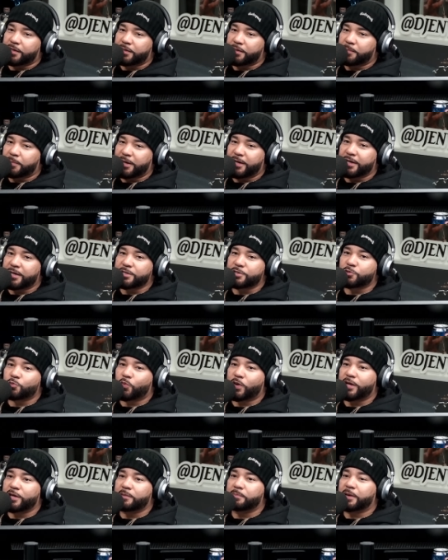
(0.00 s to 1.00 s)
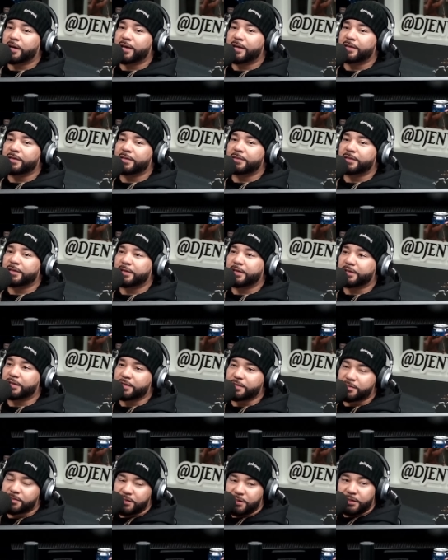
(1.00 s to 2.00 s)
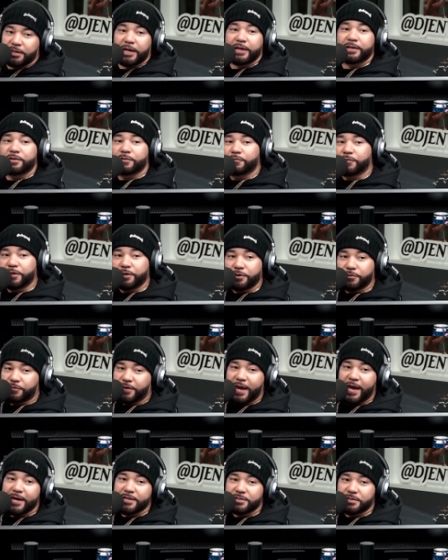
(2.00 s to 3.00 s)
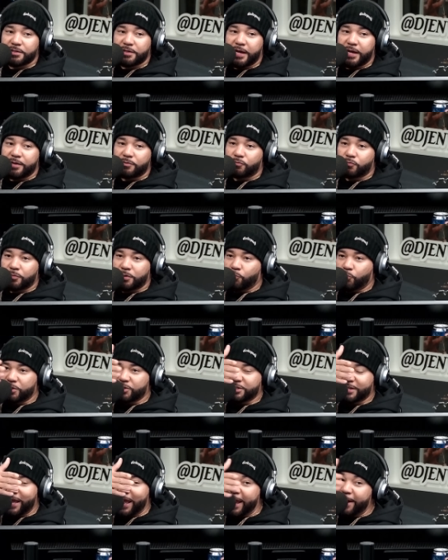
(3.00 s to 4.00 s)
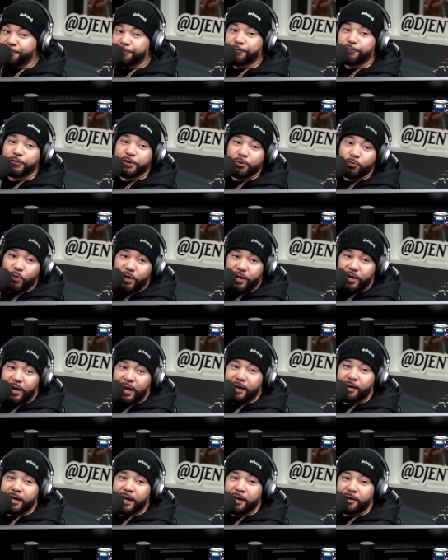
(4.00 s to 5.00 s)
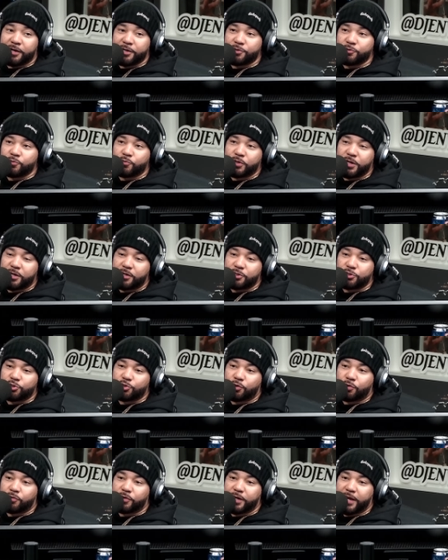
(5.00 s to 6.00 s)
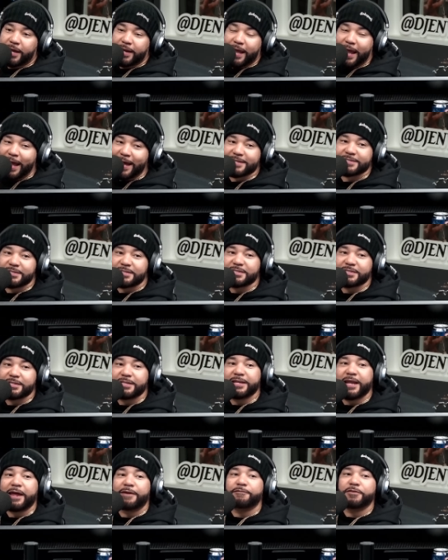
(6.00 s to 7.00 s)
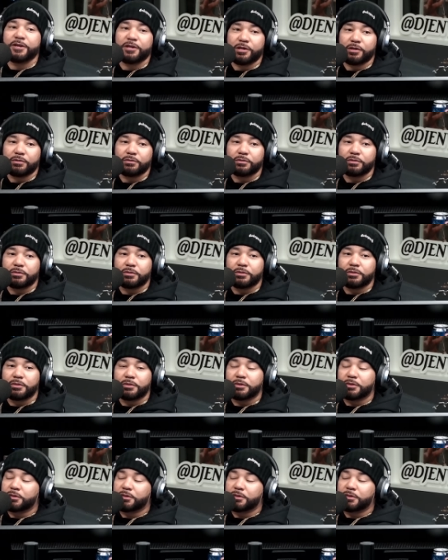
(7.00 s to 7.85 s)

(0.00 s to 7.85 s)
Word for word: Anybody that's swayed by anything that they seen, like the video of Cassie that was everywhere. How, right. how can you get a juror that hasn't seen that video? Yeah.